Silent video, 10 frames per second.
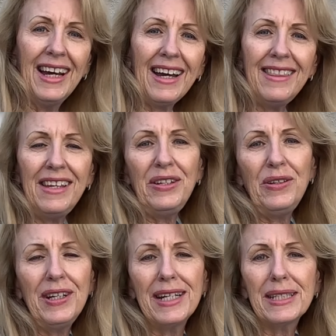I think
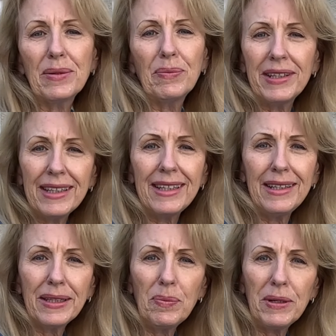you guys completely
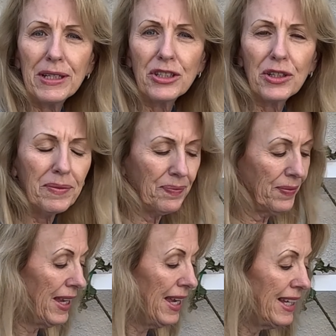get the
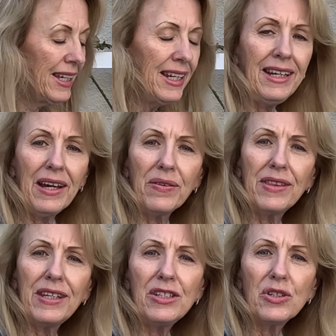picture. Getting out
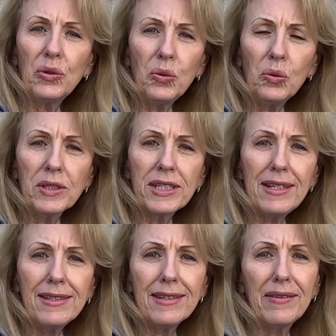these cool
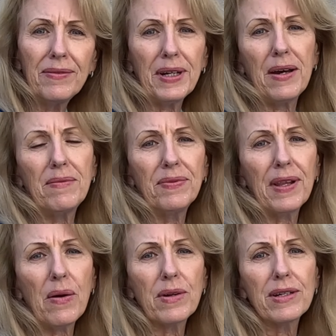season
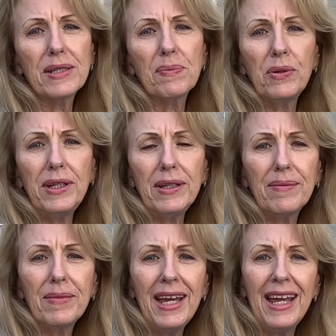flowers, putting
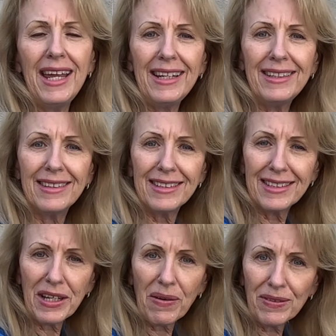them in
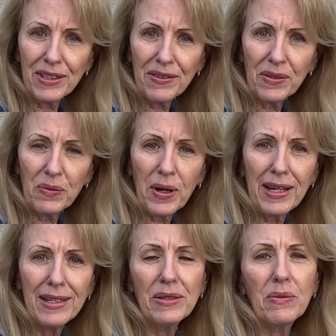several different
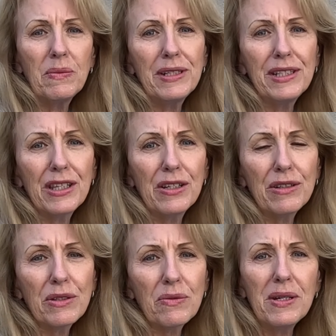ways. We went to the
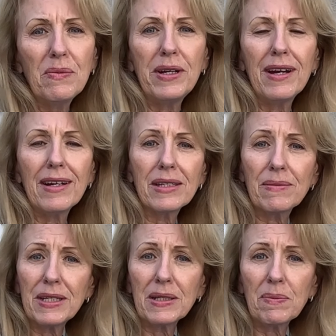nursery and we got
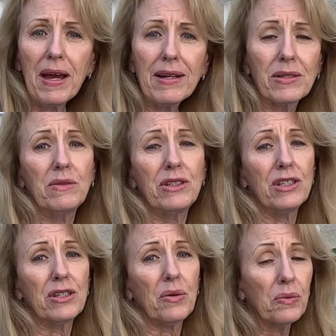some 6-packs, which
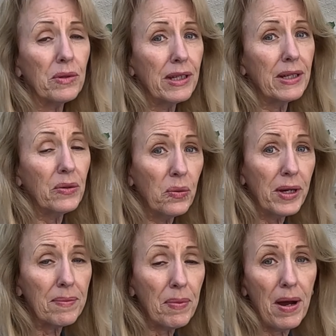is a really
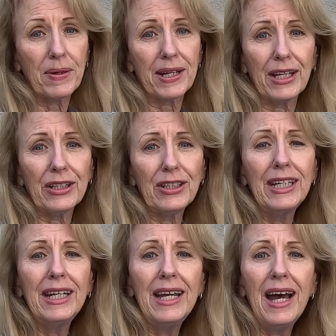quick pop of color.
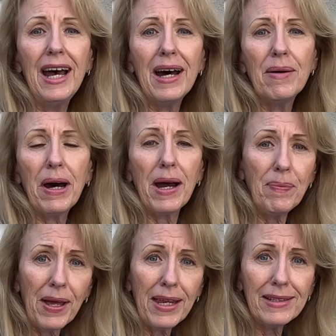I
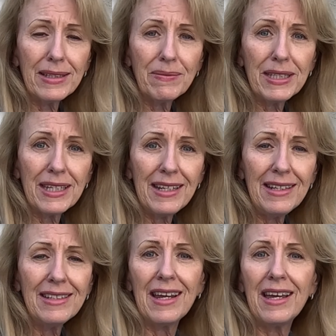planted some
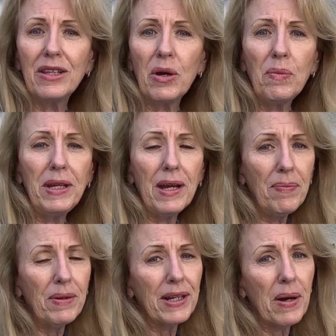seeds and they'll be
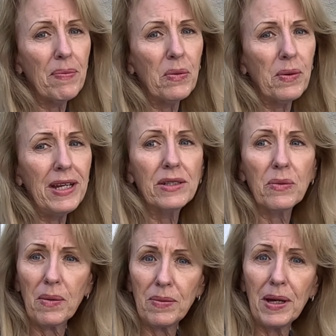up in a couple of weeks,
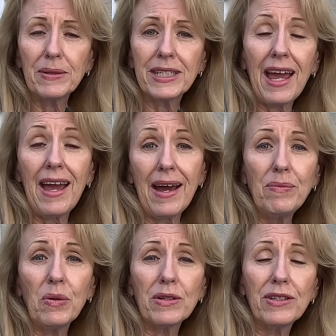so I'll be able to
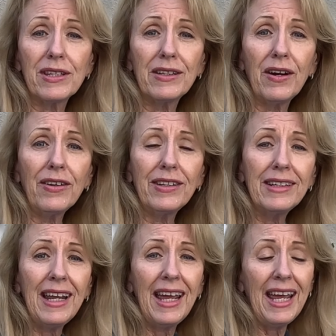add more to the
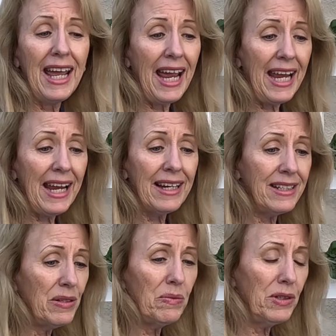garden.
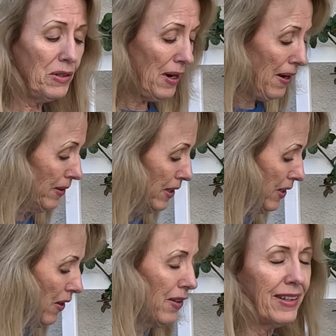And when you're out in the
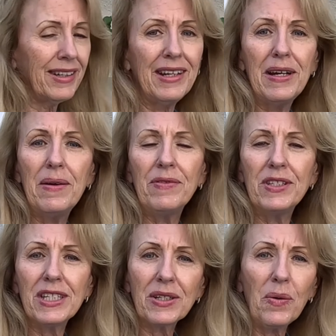garden,
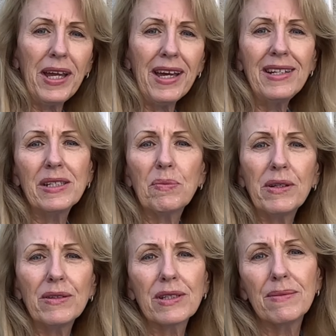just go ahead and
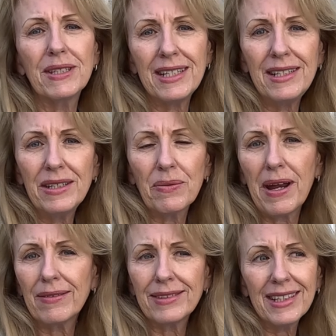sprinkle some seeds
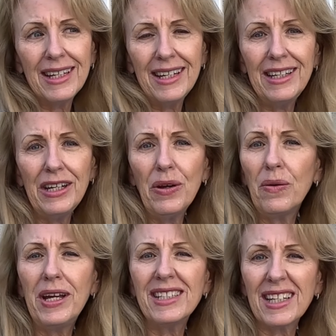around. You
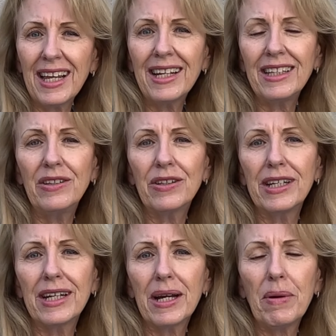know, it's likely they're
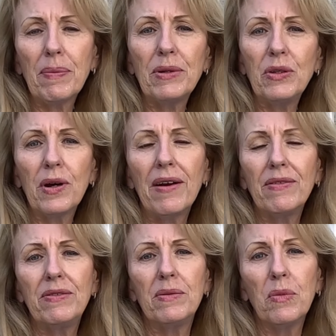going to come up and you'll have
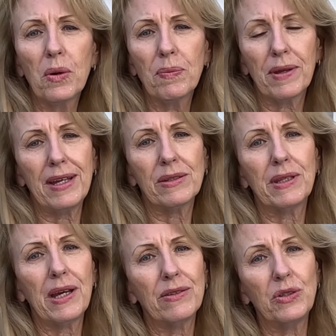even more plants
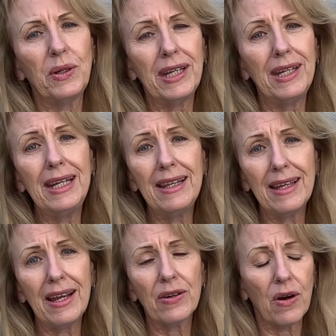without doing
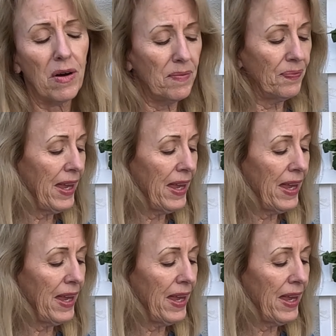anything at all.